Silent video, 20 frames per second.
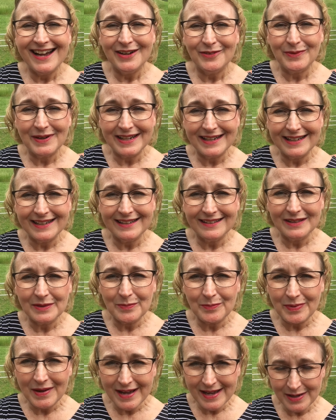reading the
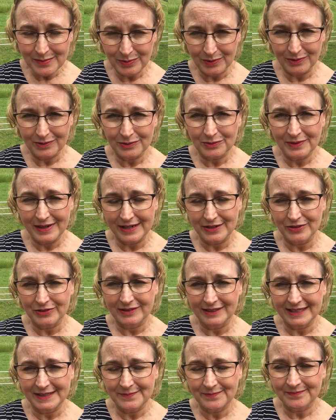Bible
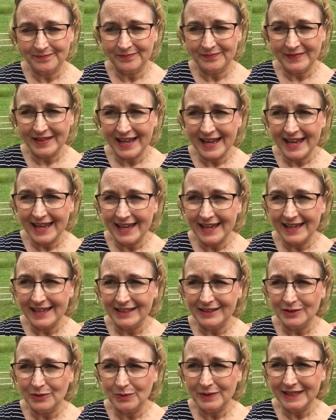regularly.
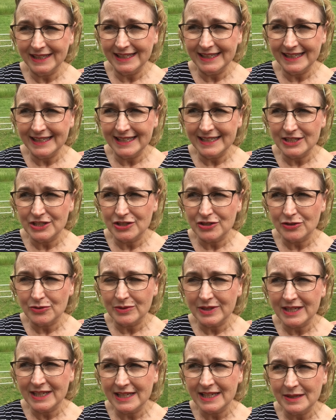And we need to
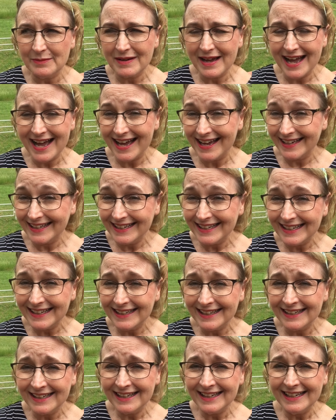keep
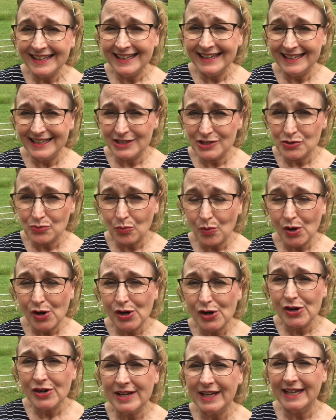hiding His
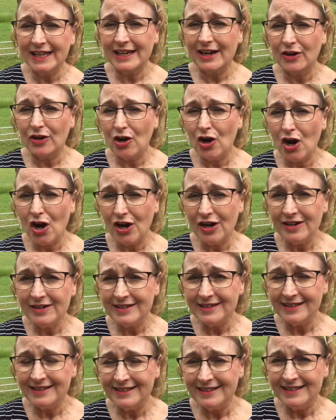Word in our
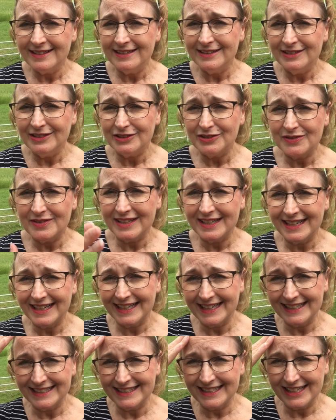heart so that it
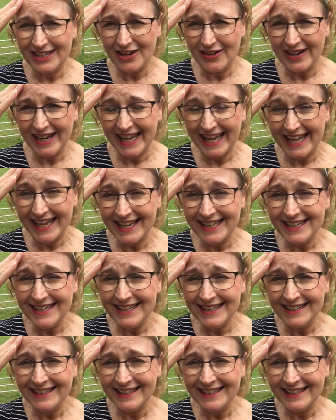gets in our head.